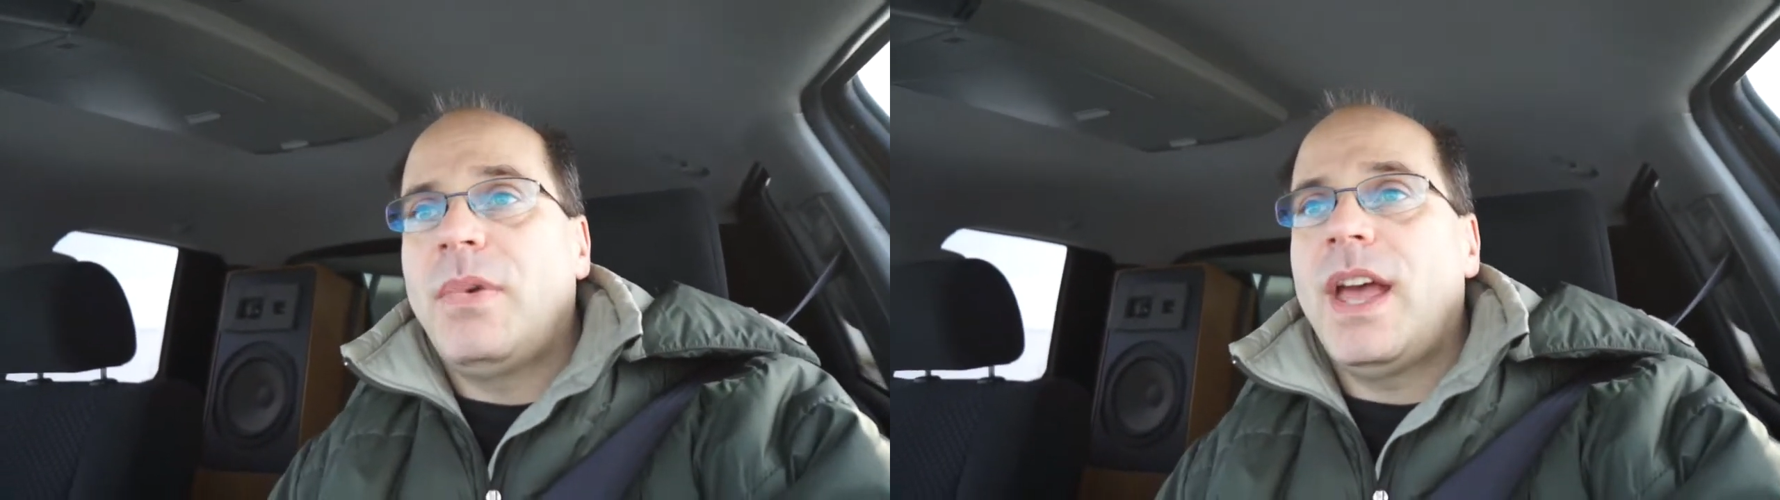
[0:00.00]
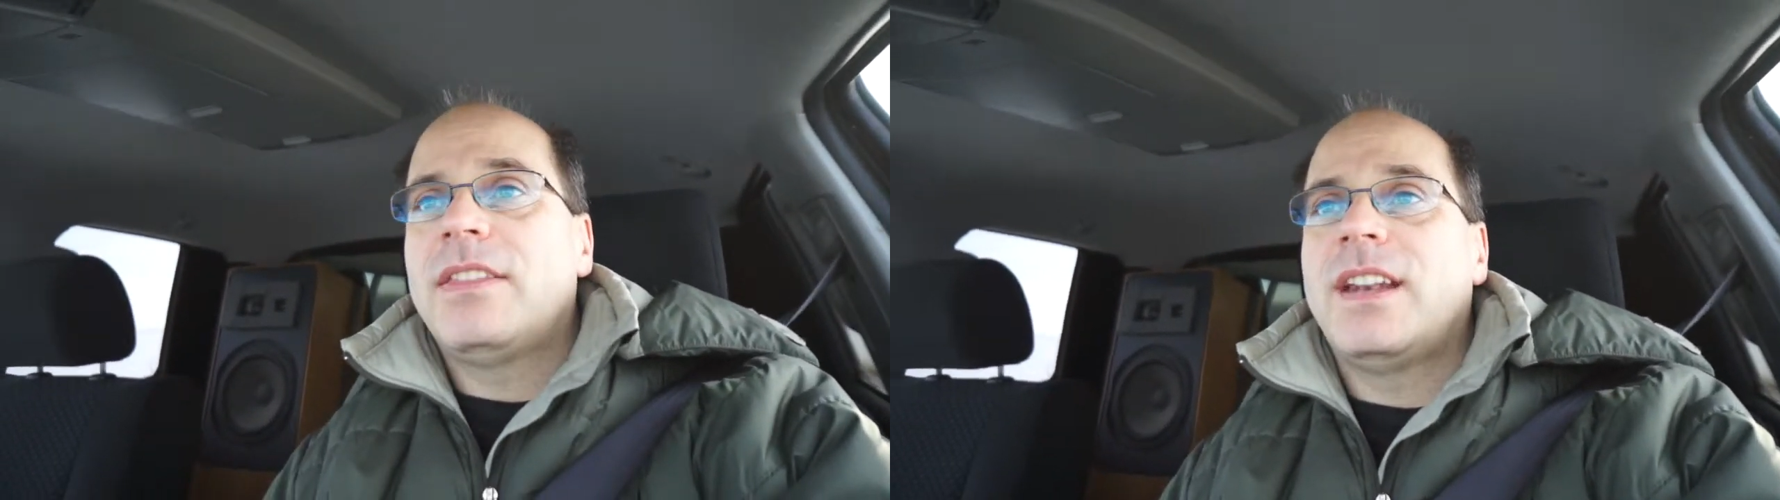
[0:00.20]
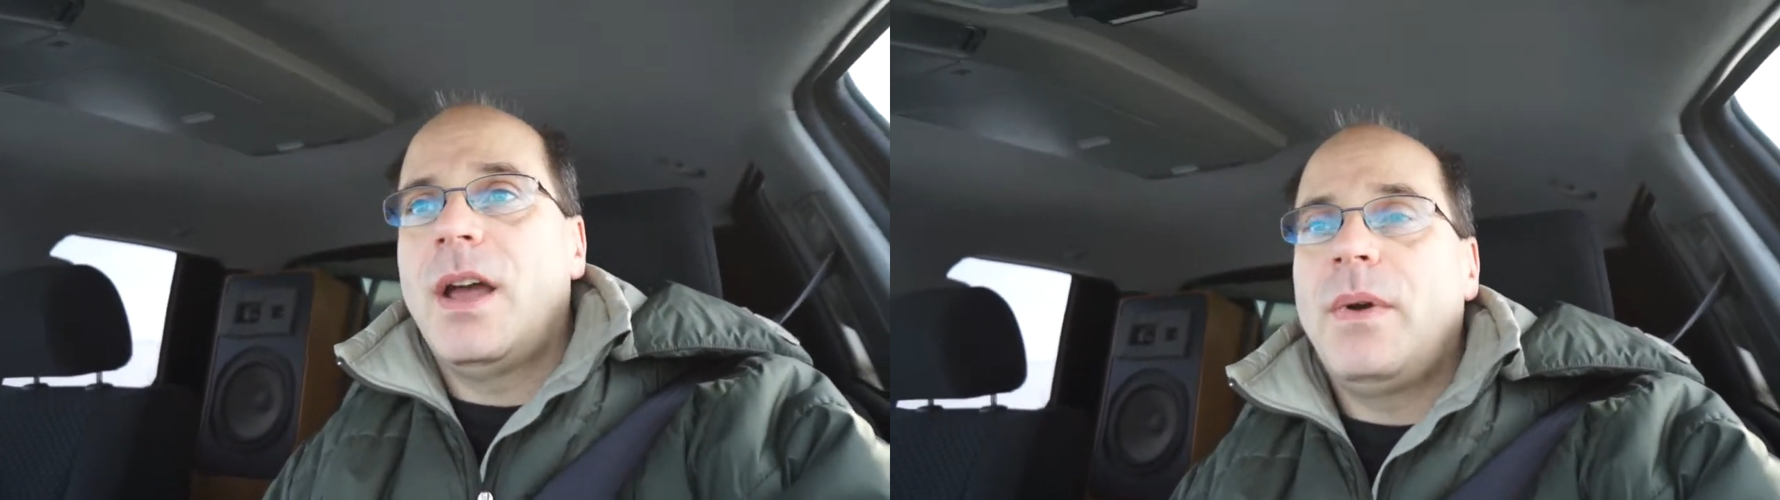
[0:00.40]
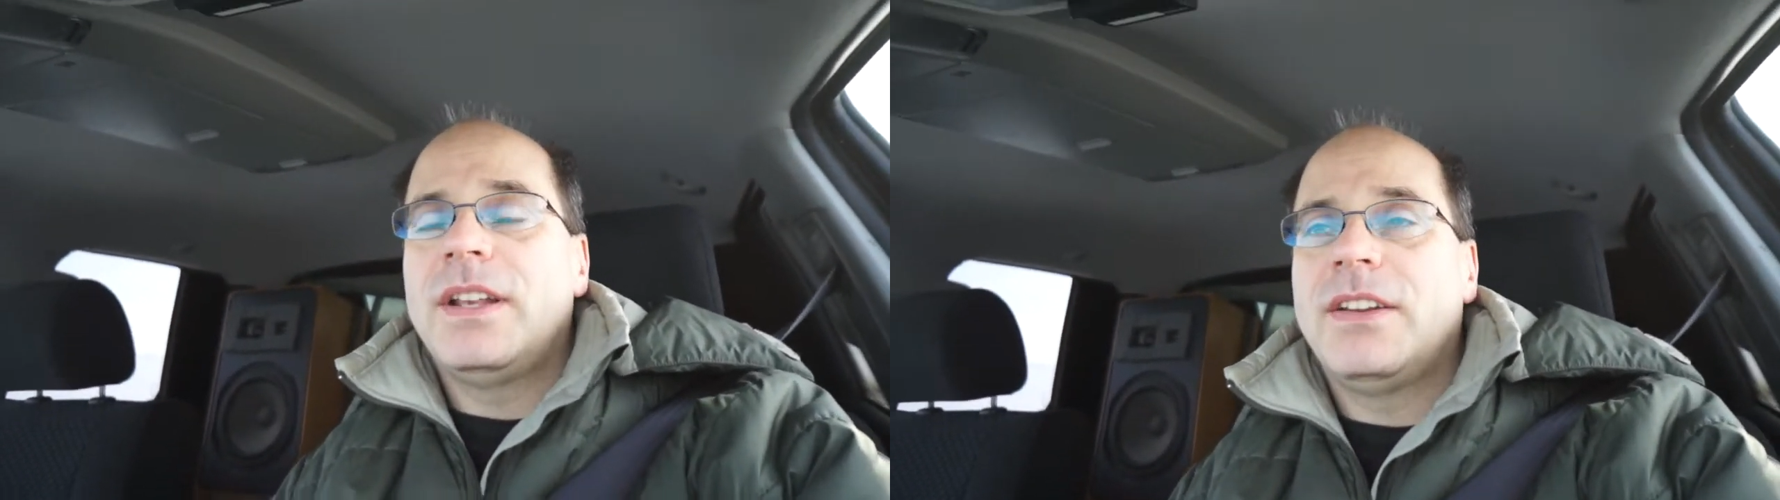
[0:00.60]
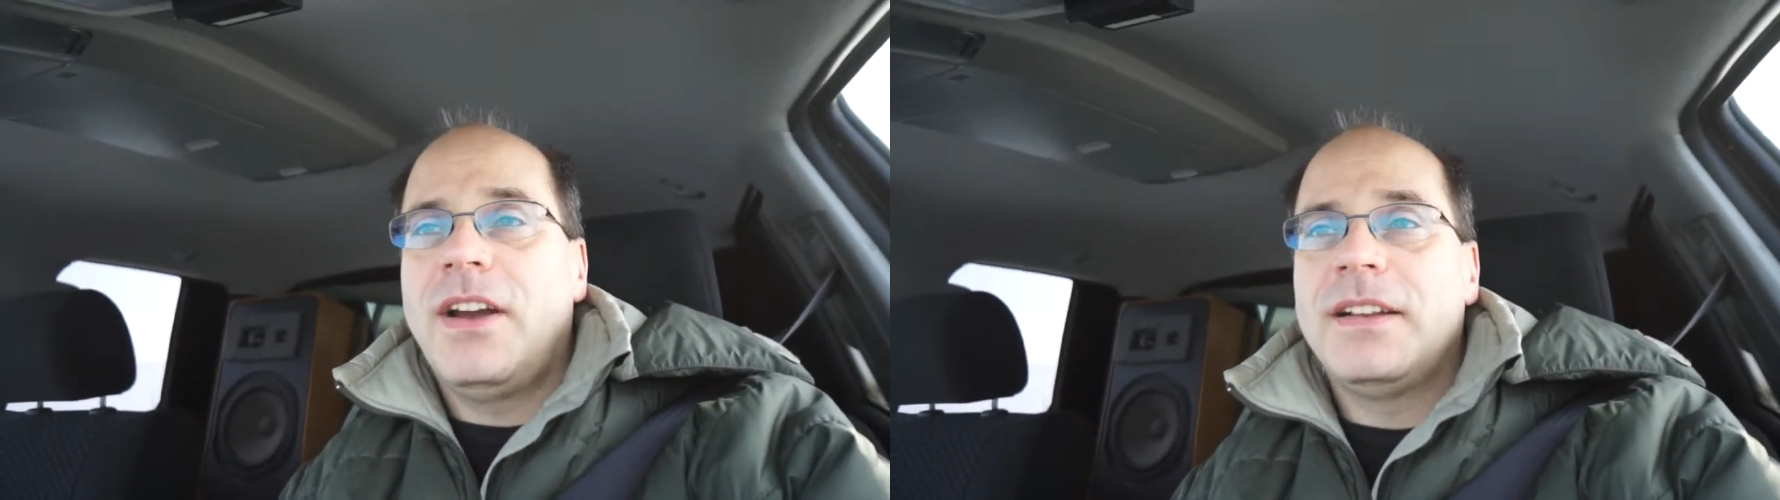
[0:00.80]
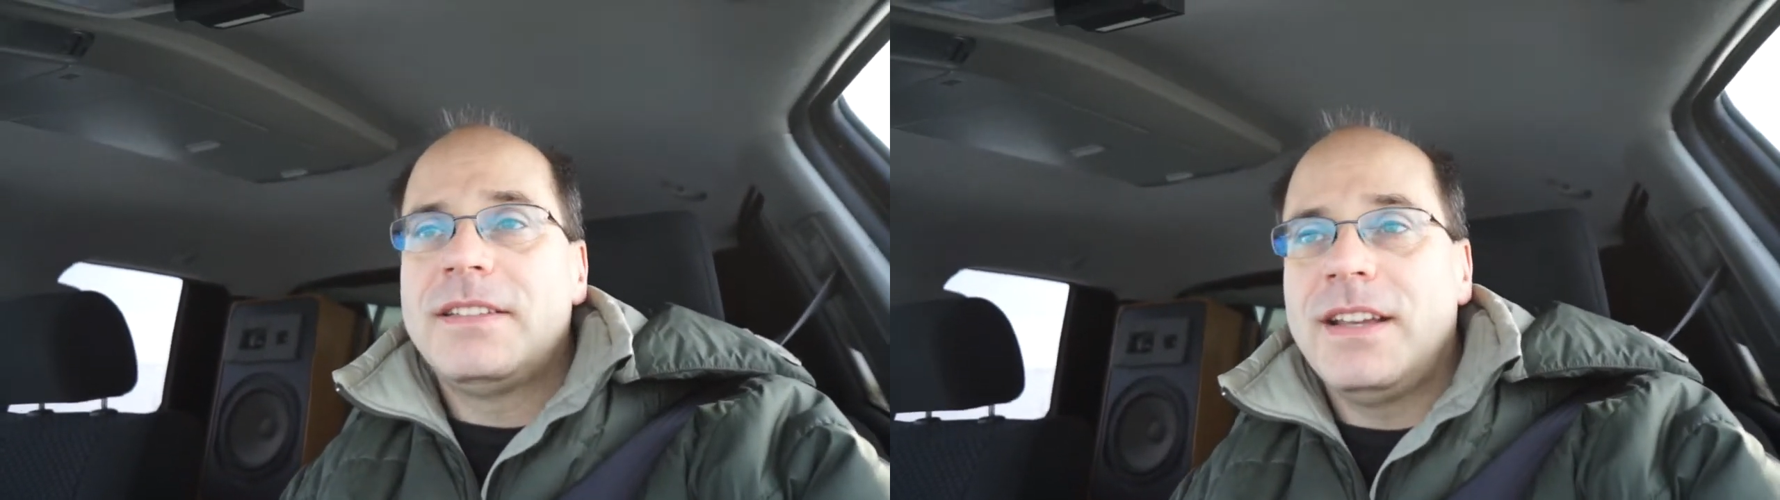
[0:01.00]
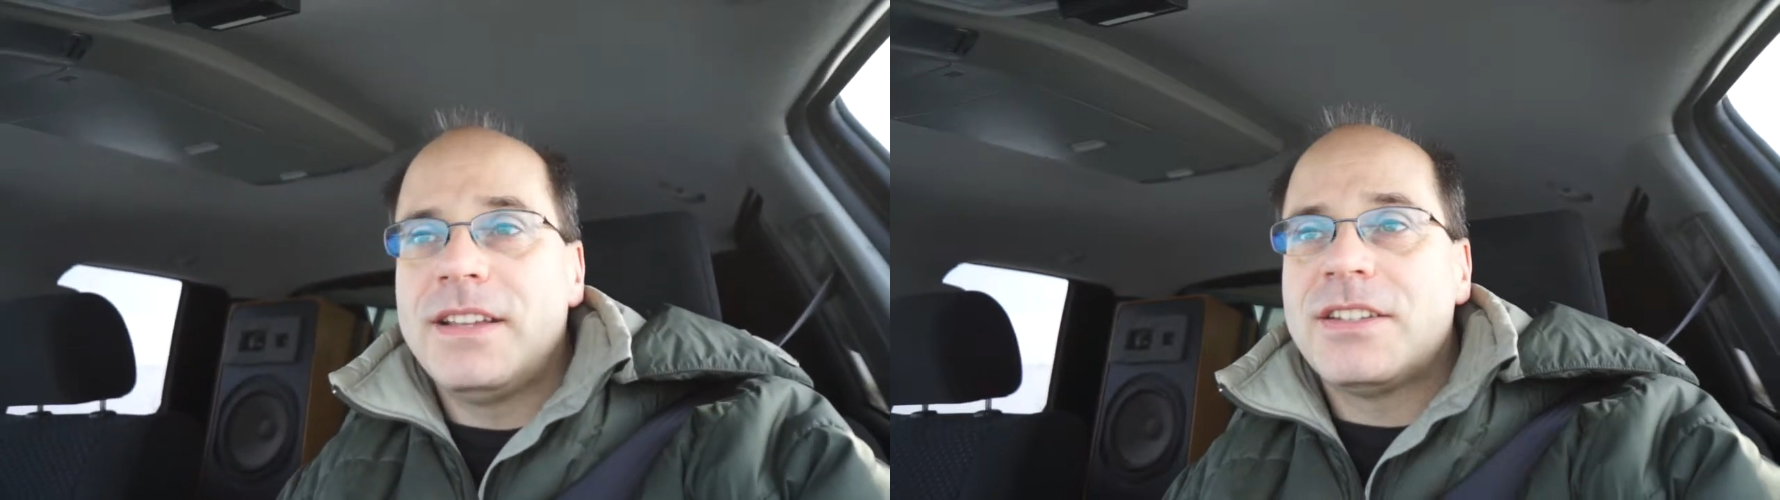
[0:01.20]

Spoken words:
bet that I went and got